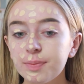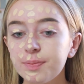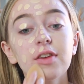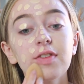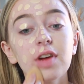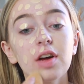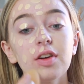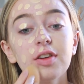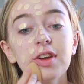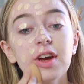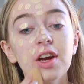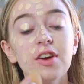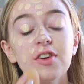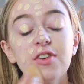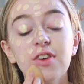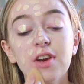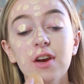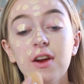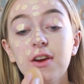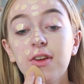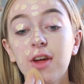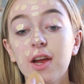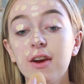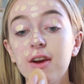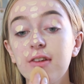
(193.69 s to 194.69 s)
This foundation
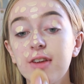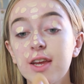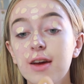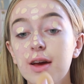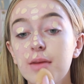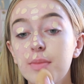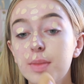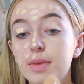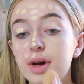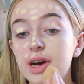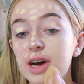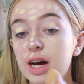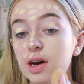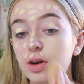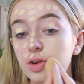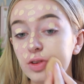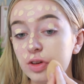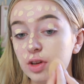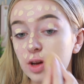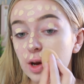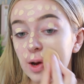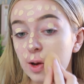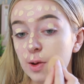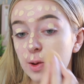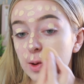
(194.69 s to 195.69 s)
is only
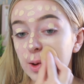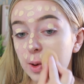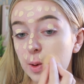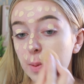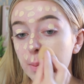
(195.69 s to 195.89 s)
£10 and you